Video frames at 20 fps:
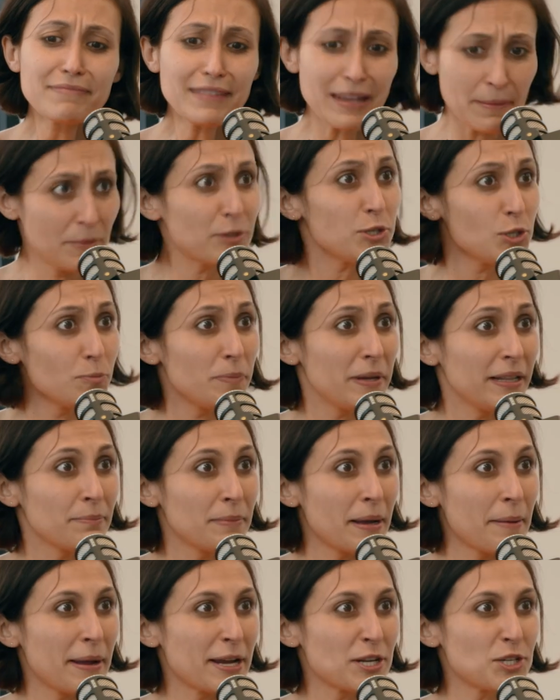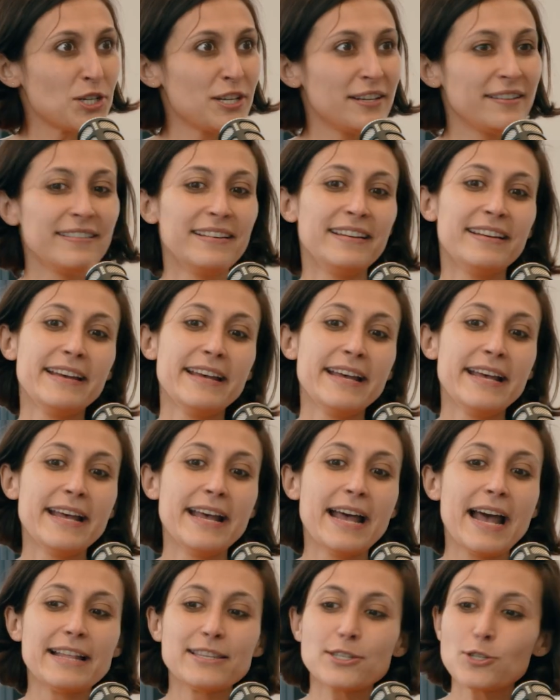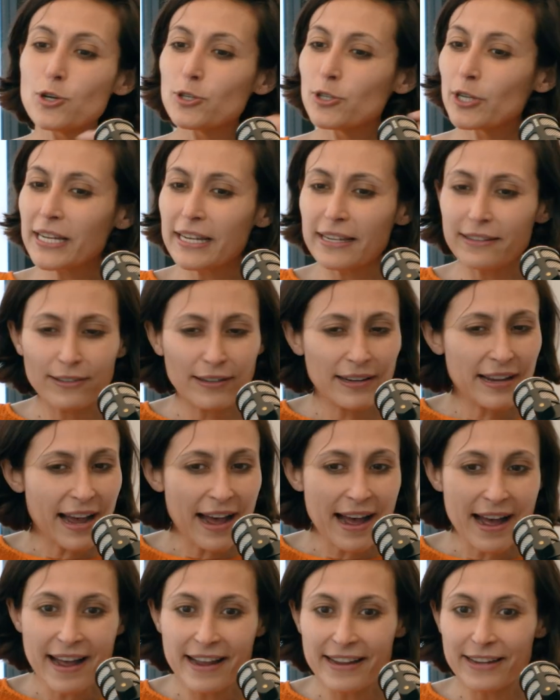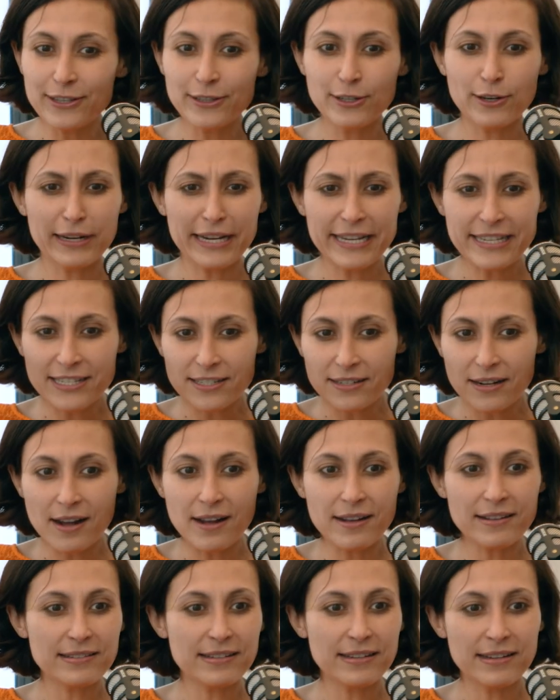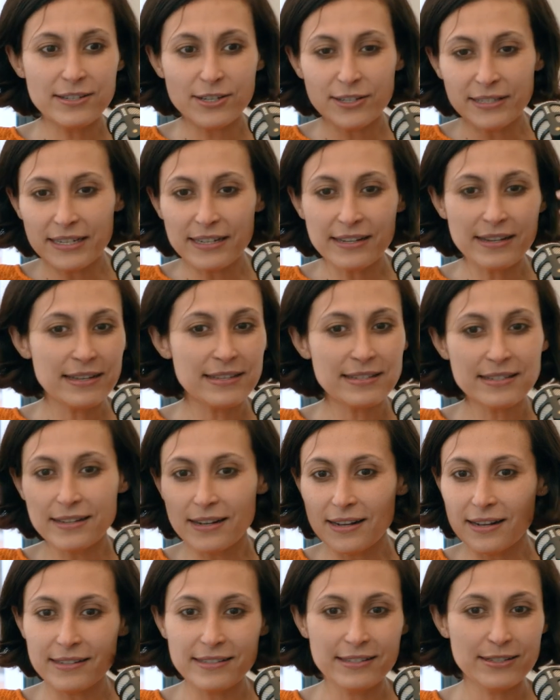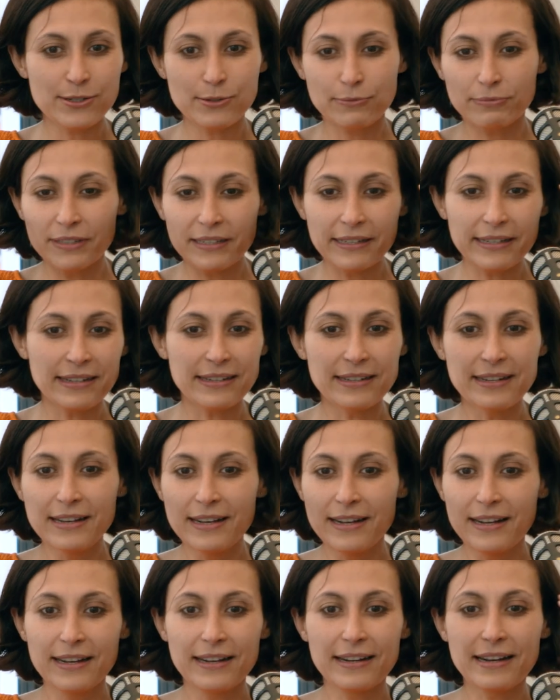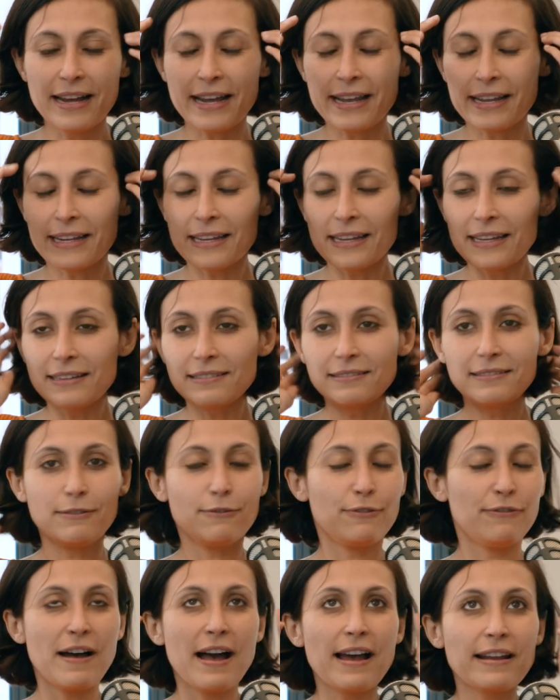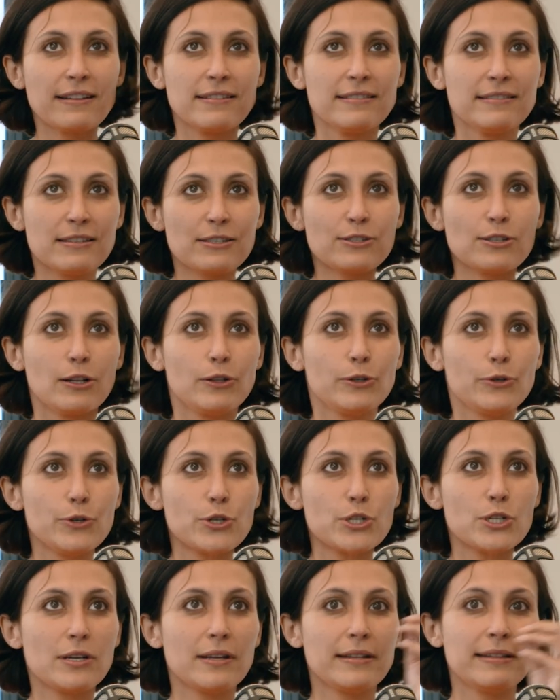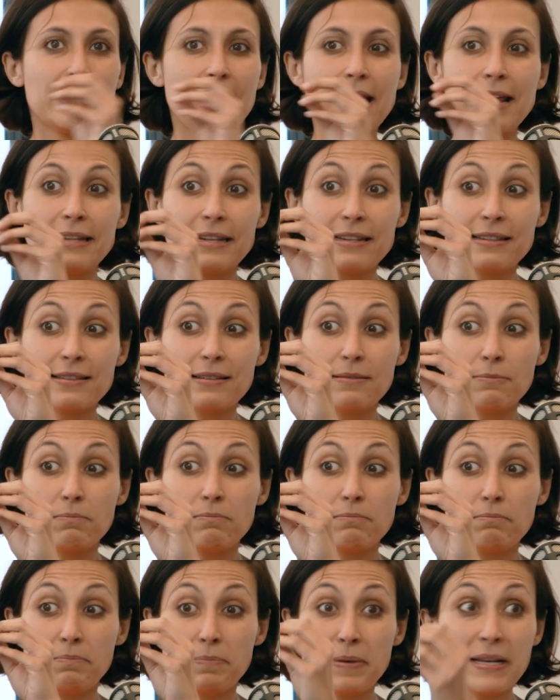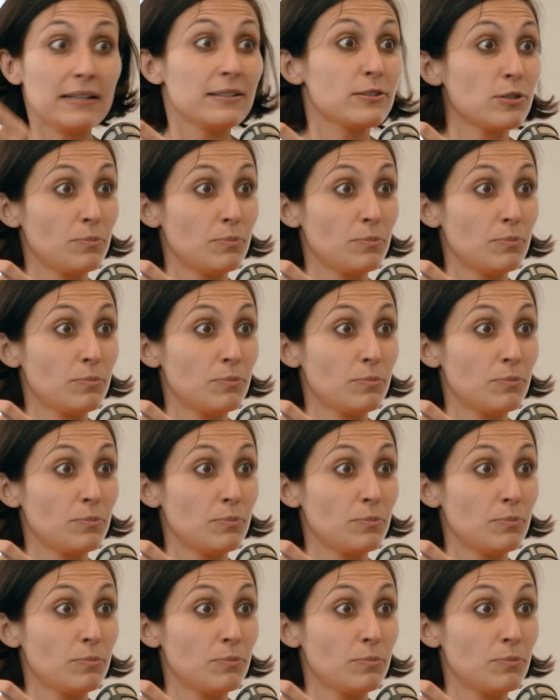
But you build my machine. And so the guy, the engineer starts to really like find a solution and it builds a